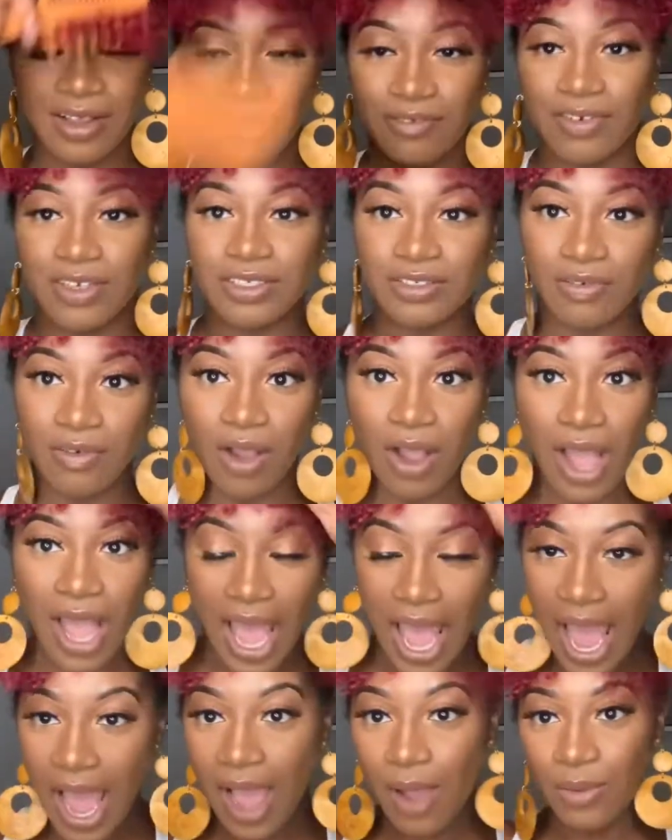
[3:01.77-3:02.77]
first of all
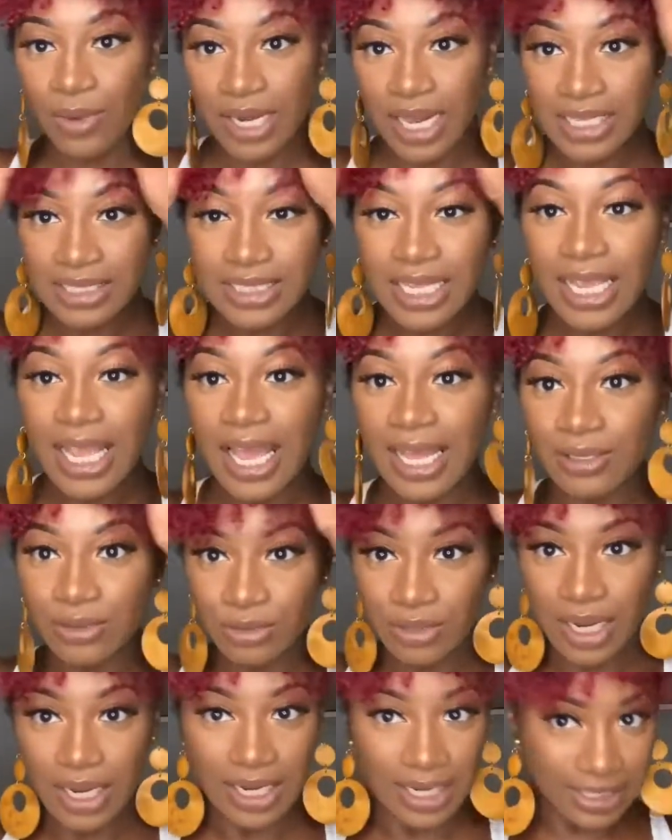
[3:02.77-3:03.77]
i when i say i do
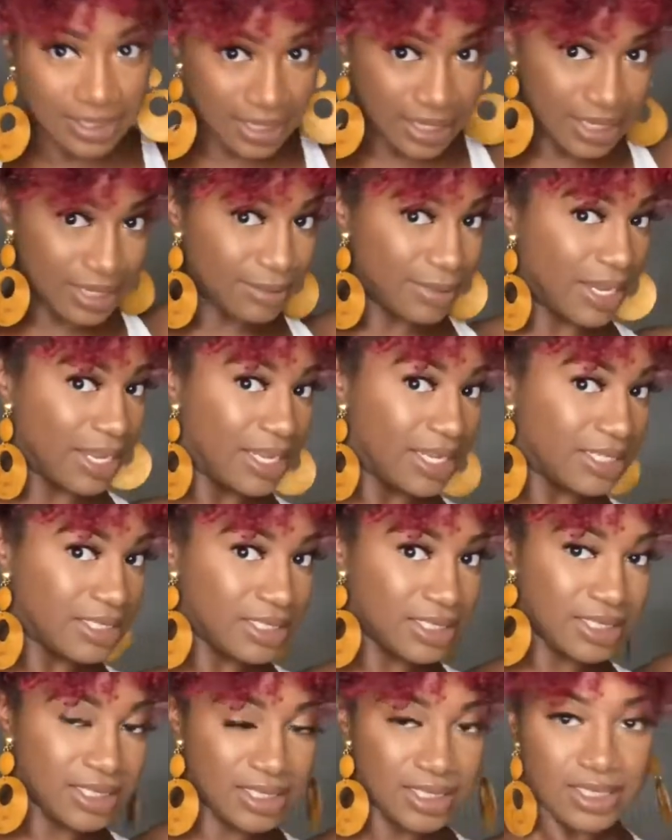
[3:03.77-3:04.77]
not like laying my
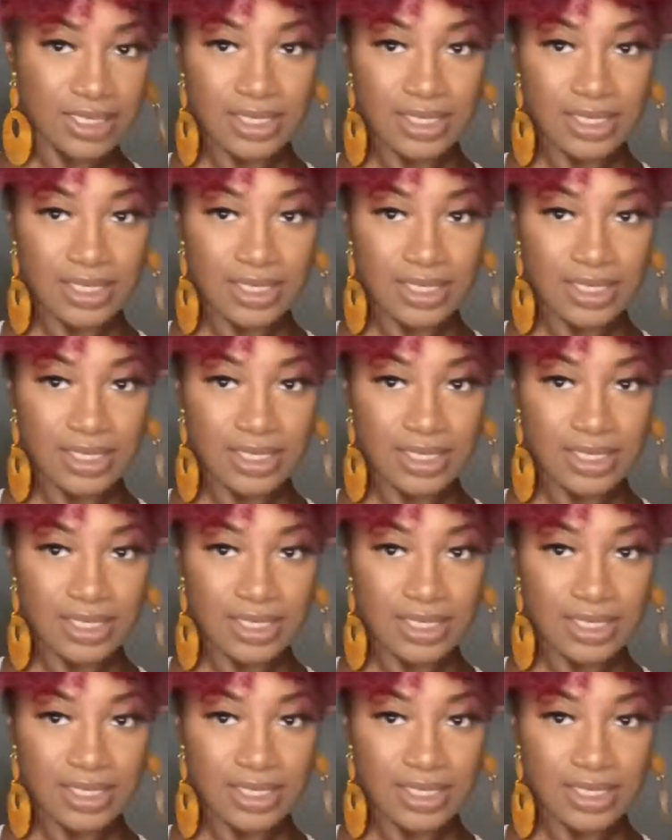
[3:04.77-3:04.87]
edges